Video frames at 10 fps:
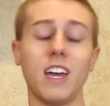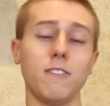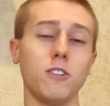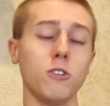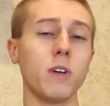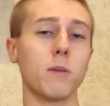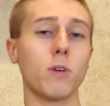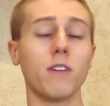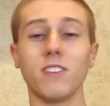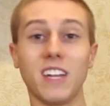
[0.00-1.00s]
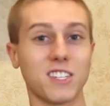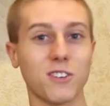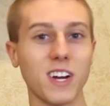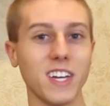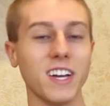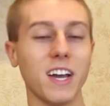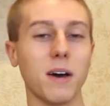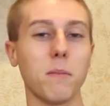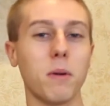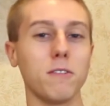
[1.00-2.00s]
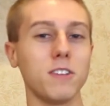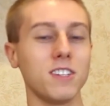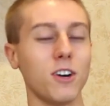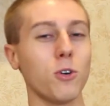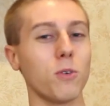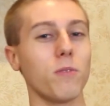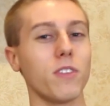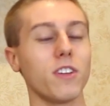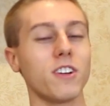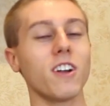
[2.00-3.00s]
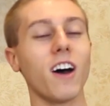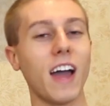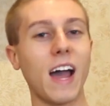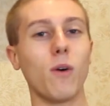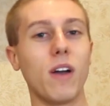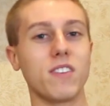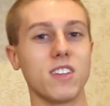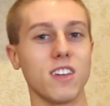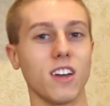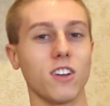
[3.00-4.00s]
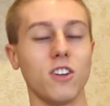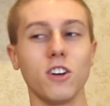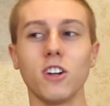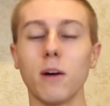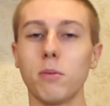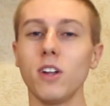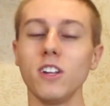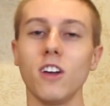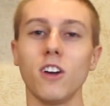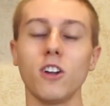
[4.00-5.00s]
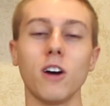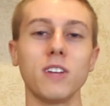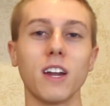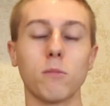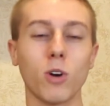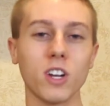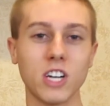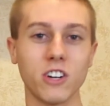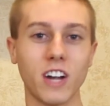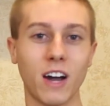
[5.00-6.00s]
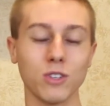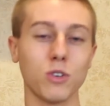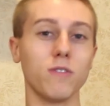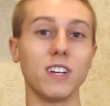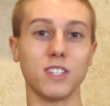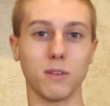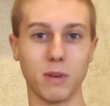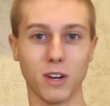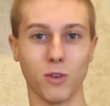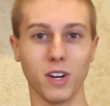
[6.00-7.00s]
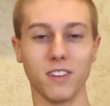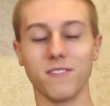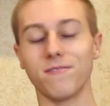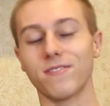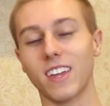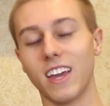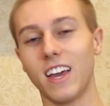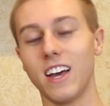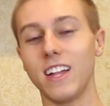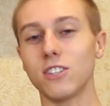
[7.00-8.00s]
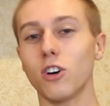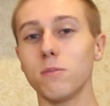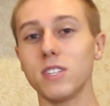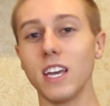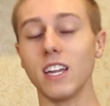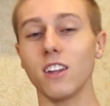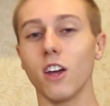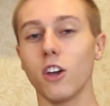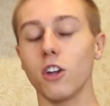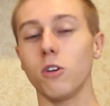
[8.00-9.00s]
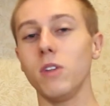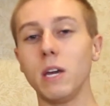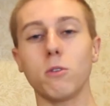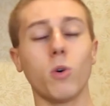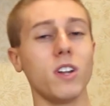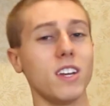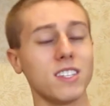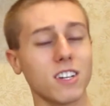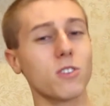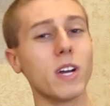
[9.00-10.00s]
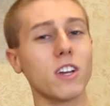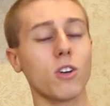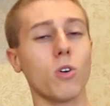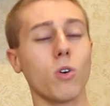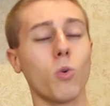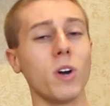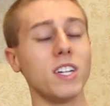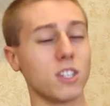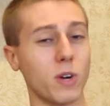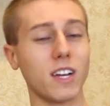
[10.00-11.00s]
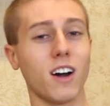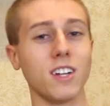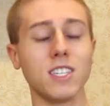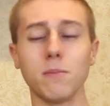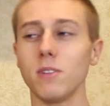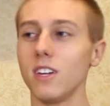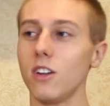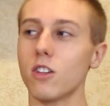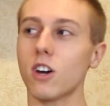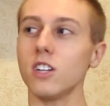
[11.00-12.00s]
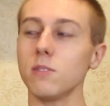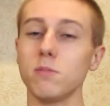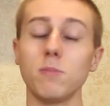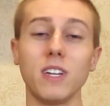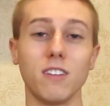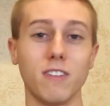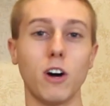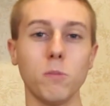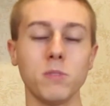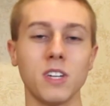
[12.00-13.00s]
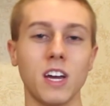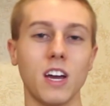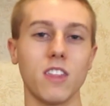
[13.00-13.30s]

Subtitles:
And if you do make a profit, that's great. But if you don't, you're not out everything. You know, you're not taking a mortgage out on your house to invest into Bitcoin. That's all I'm saying. You know, Namecoin is a great coin. It's a great concept. You know, the concept is being developed.